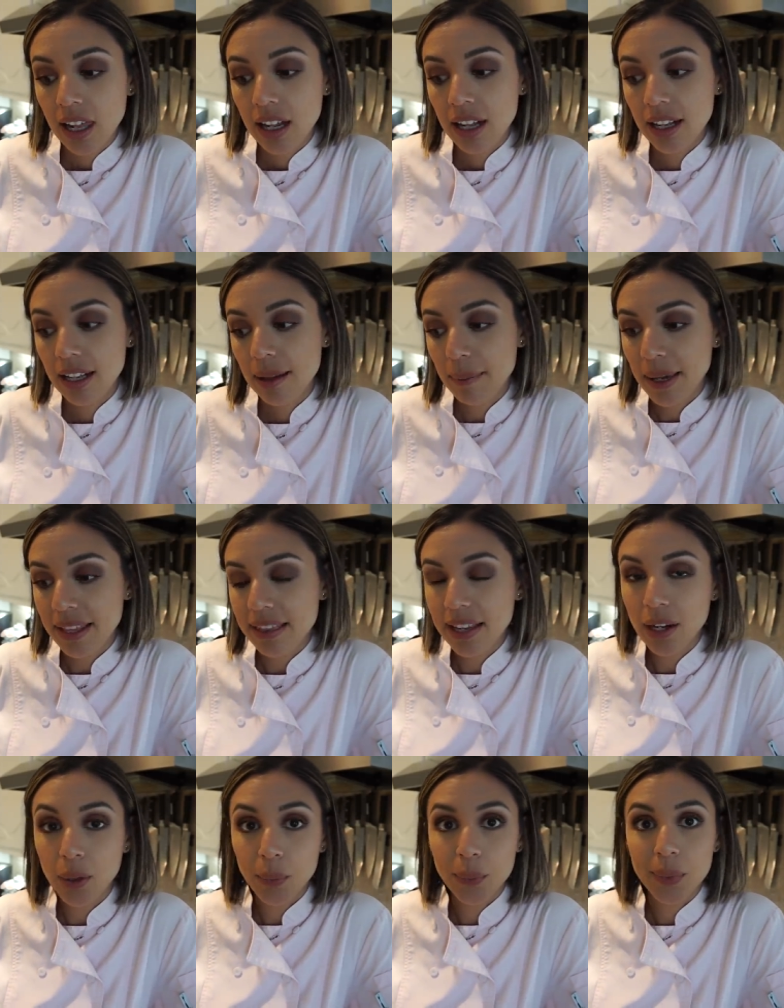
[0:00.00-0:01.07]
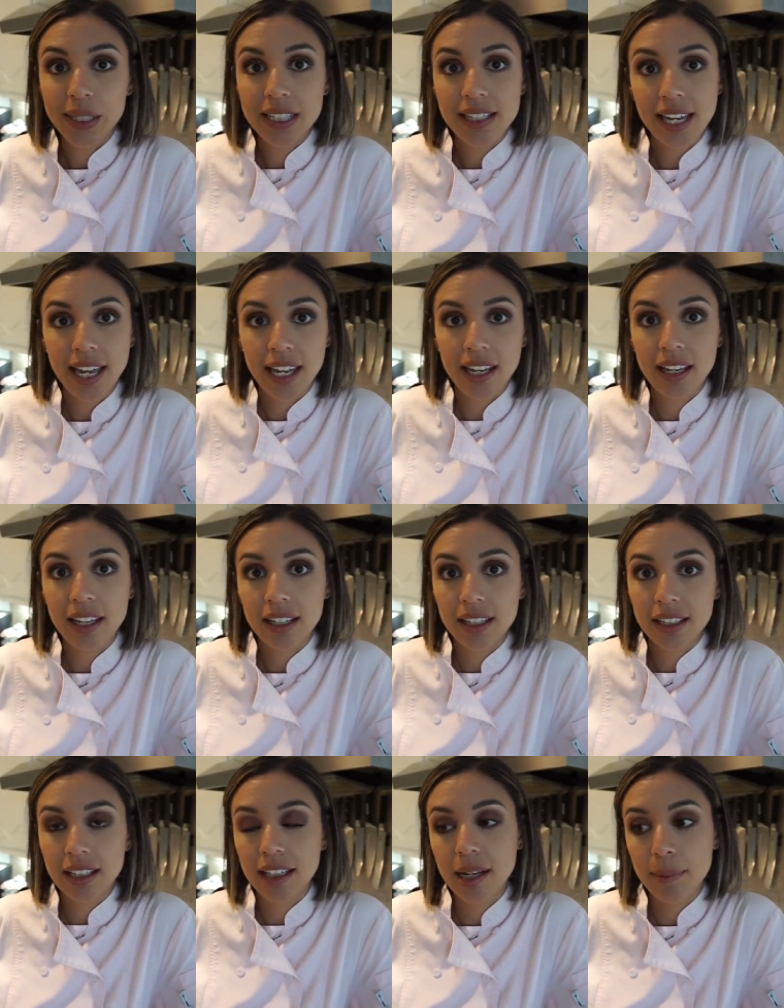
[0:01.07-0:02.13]
um, and then I'll retake
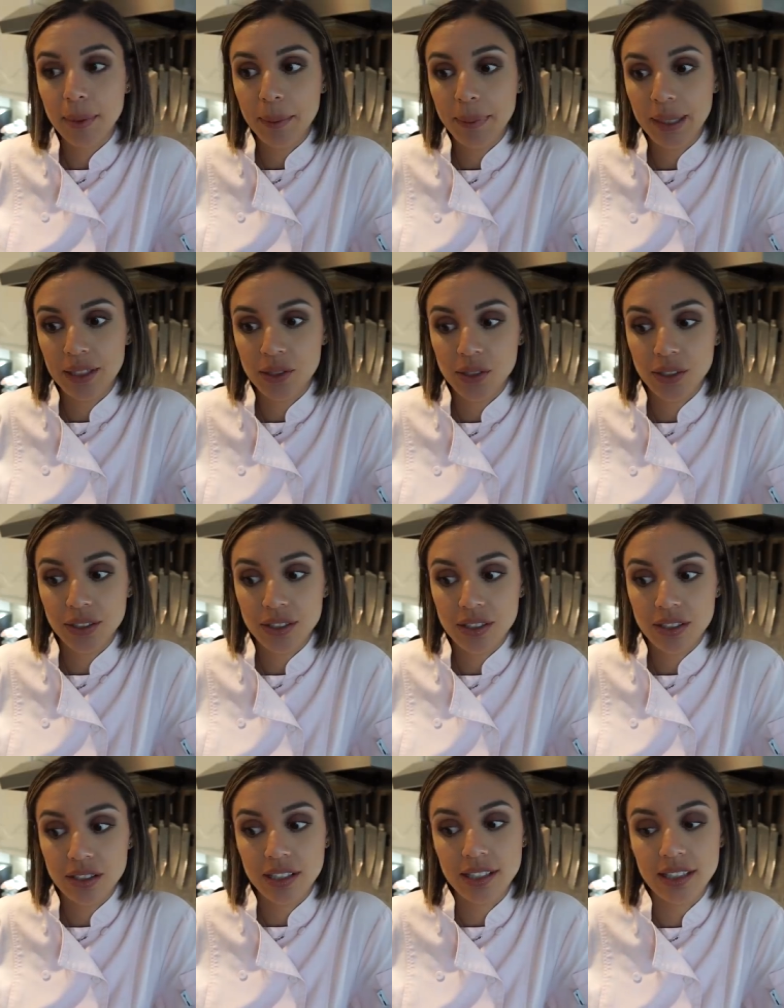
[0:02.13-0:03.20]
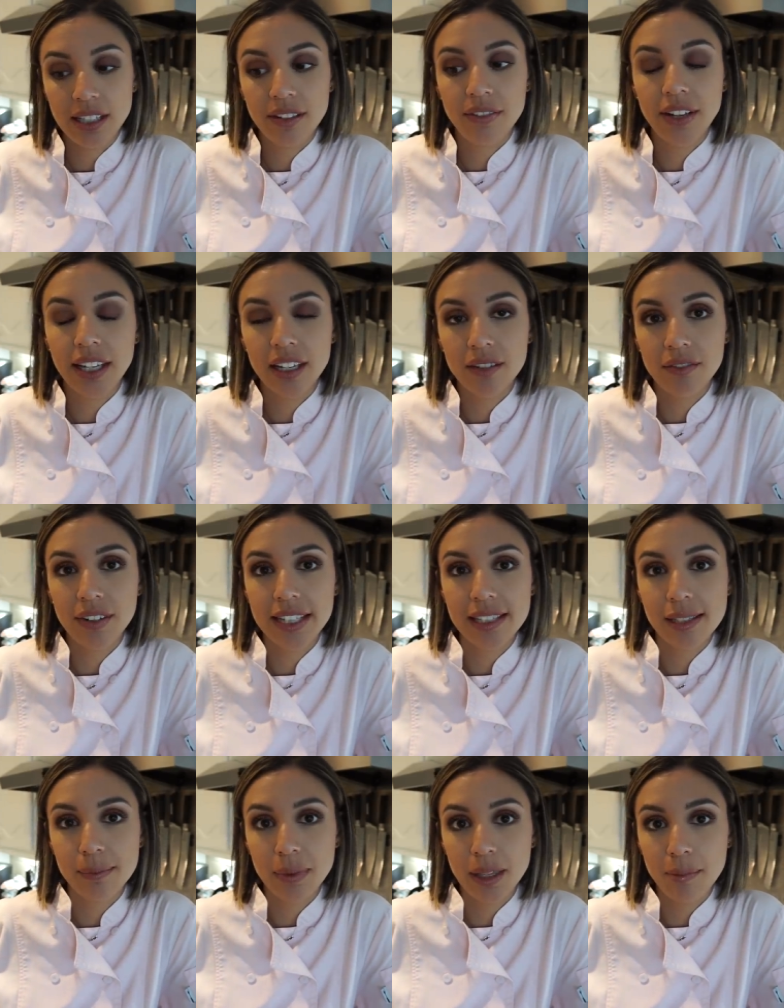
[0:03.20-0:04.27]
a couple pictures to see if I can find
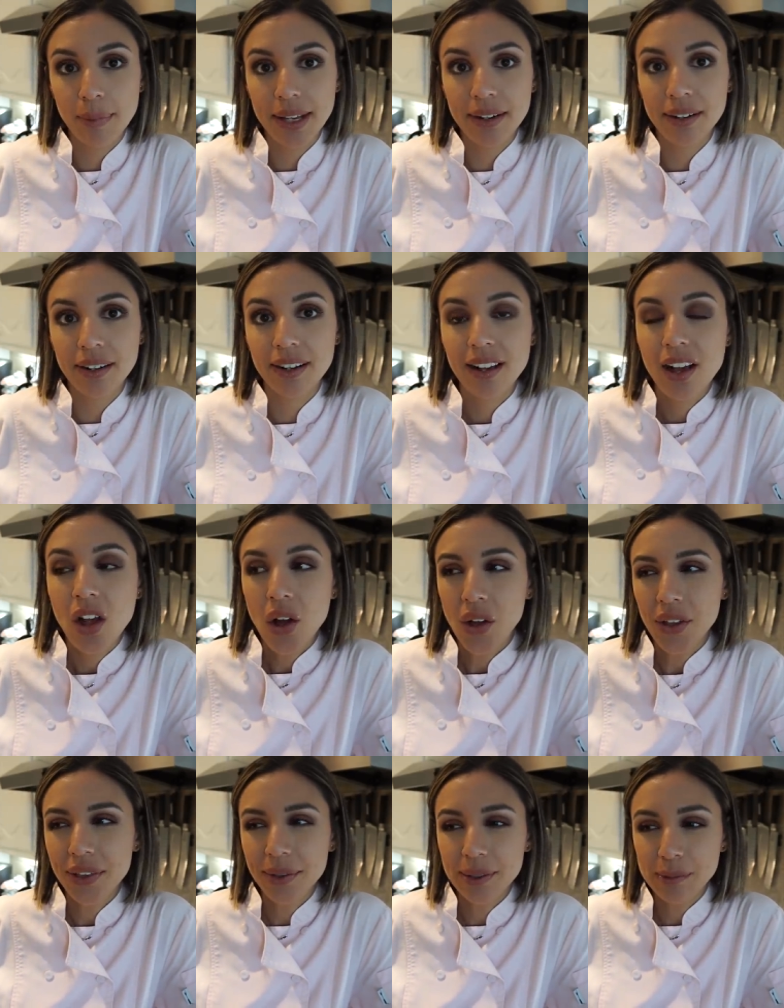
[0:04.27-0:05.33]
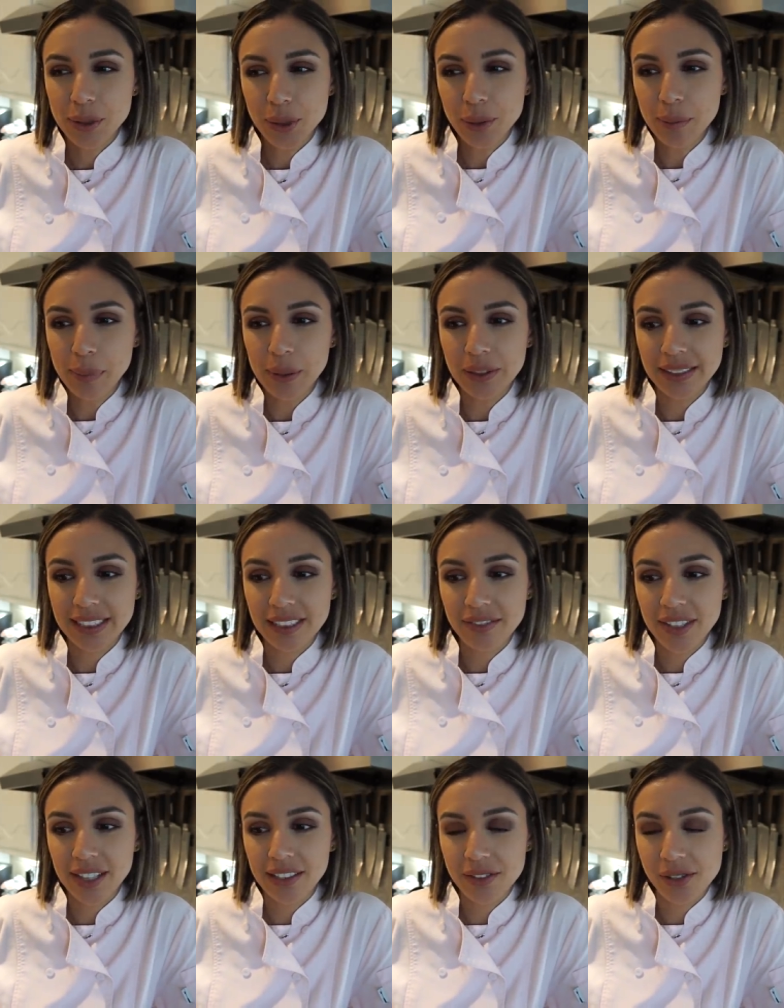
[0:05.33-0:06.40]
something better. Although I'm so impulsive
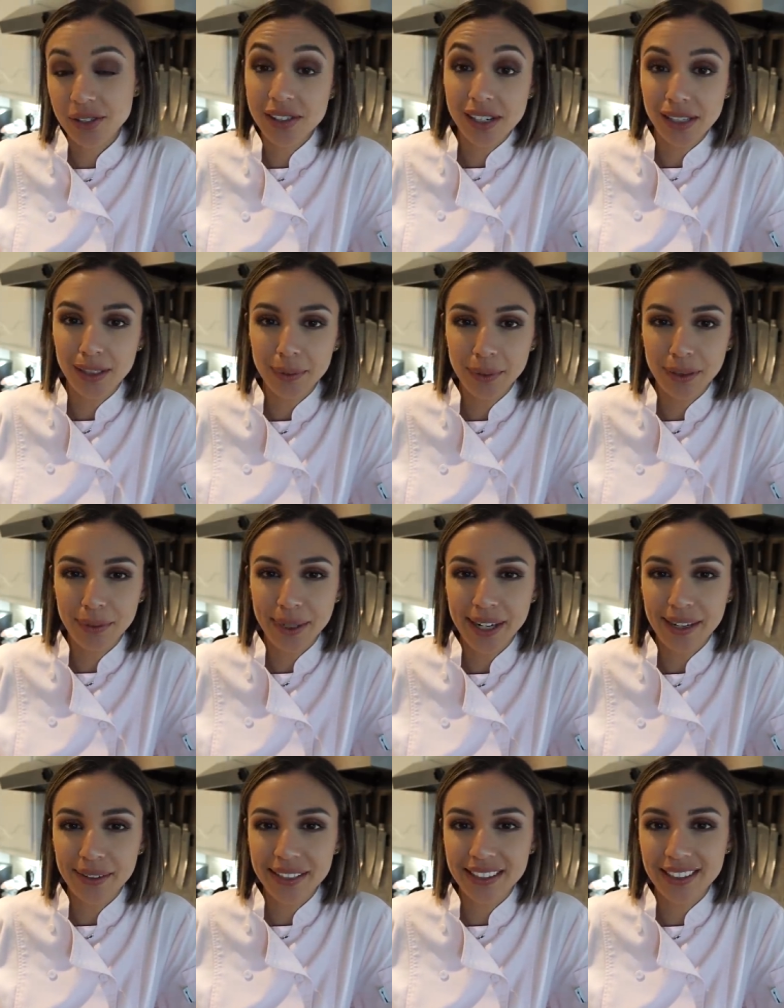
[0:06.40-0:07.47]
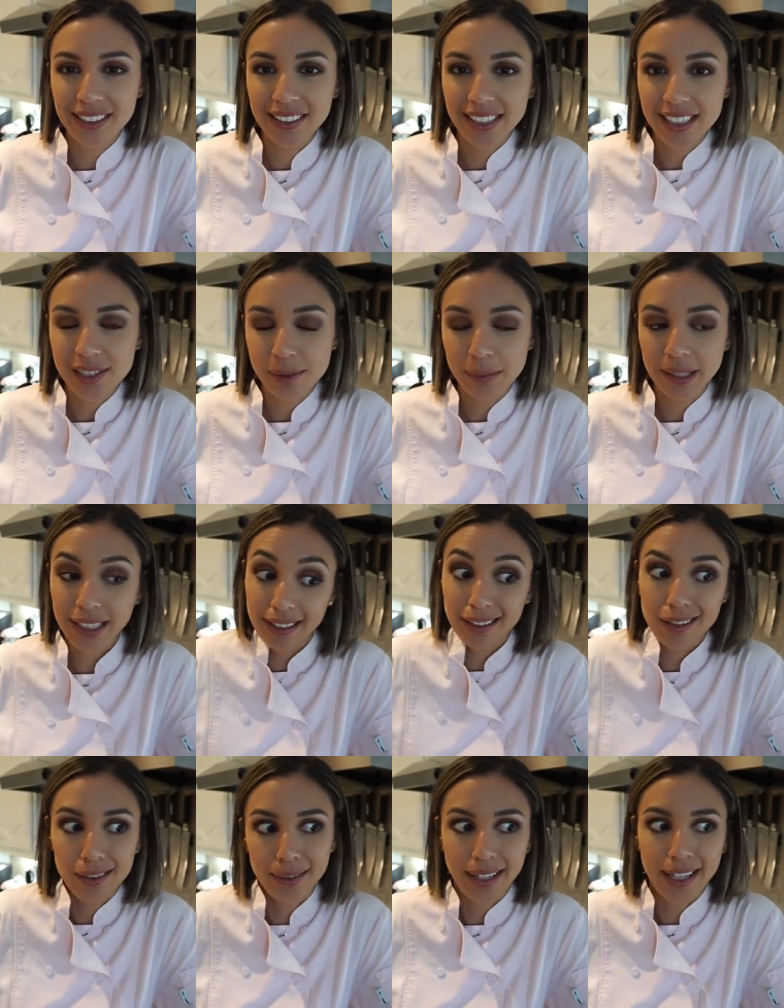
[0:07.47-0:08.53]
that I'll just deal with what I already took and just be like,
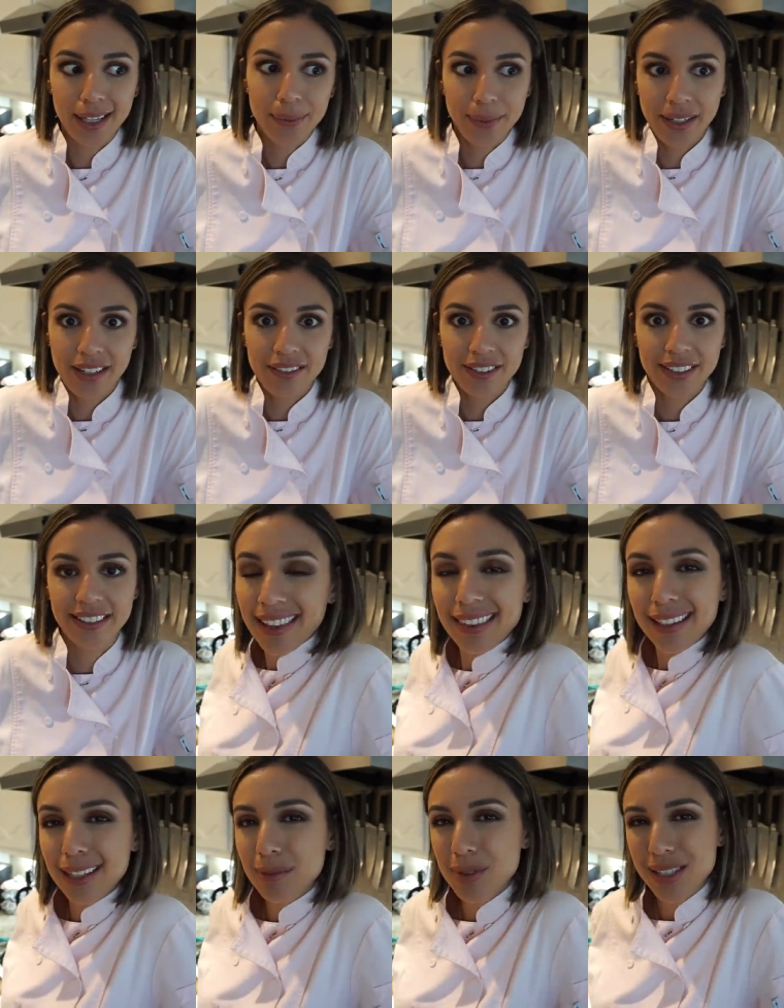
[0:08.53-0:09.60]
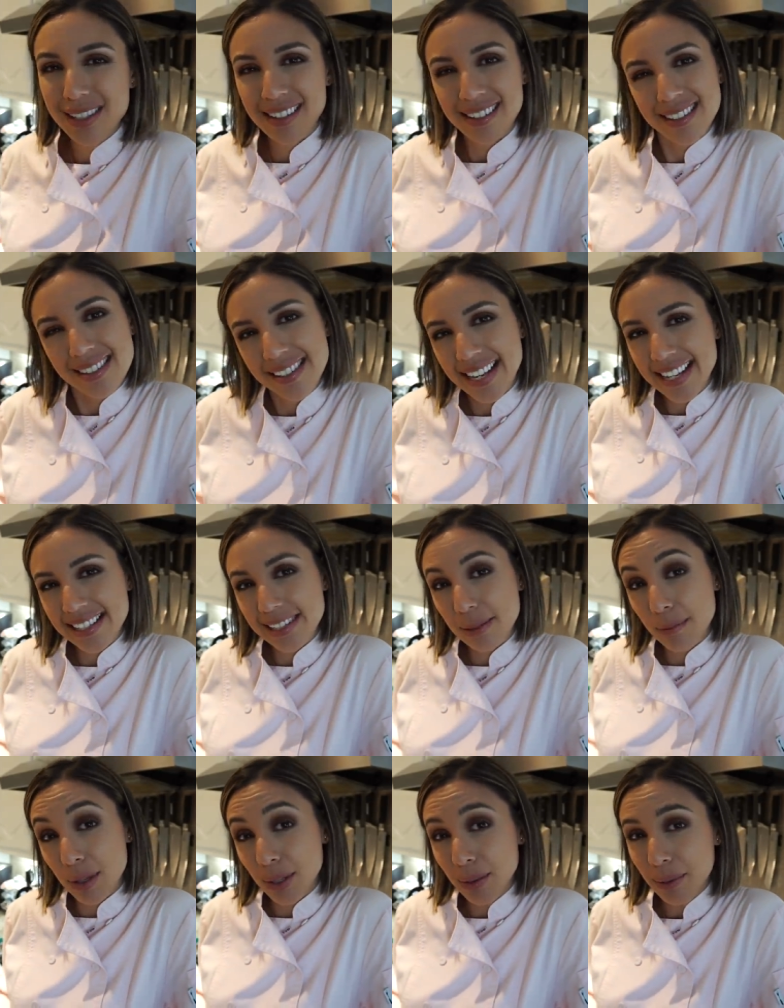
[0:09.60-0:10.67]
okay, whatever. I think I'm just in a sassy
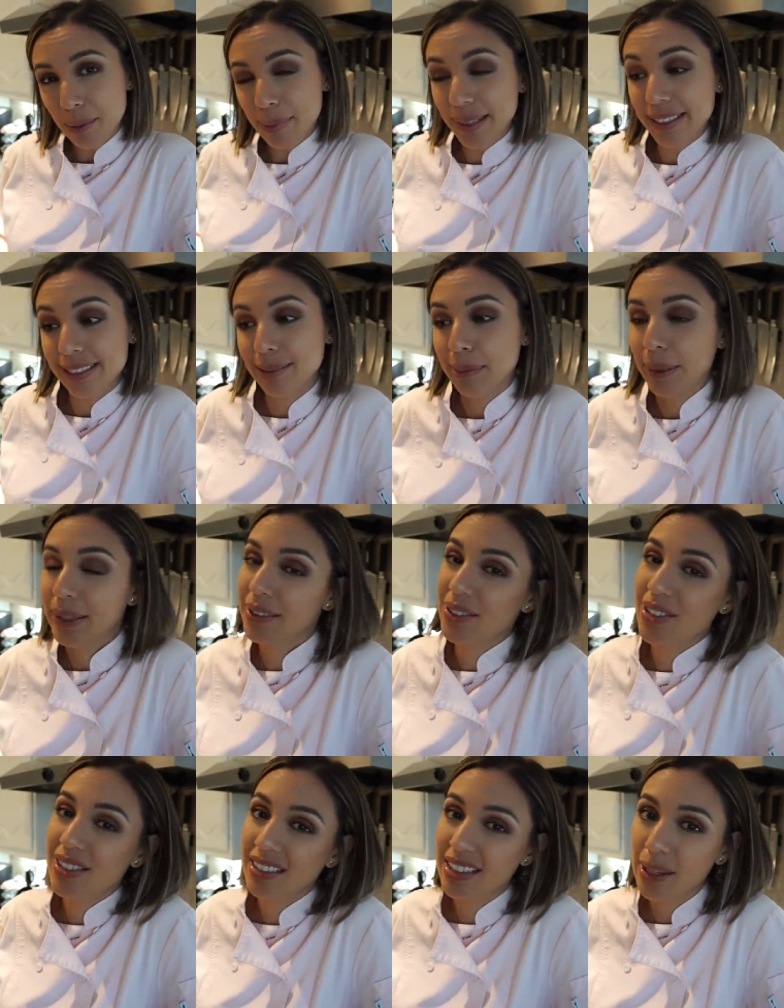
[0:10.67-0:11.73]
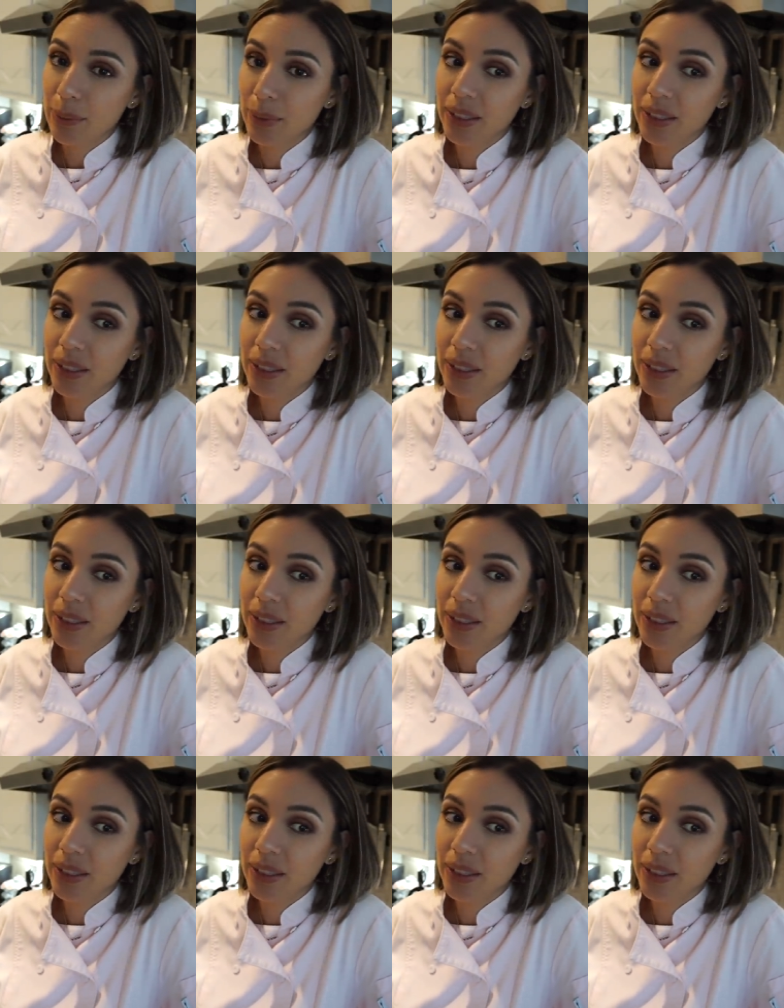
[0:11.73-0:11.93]
mood because Parker's still at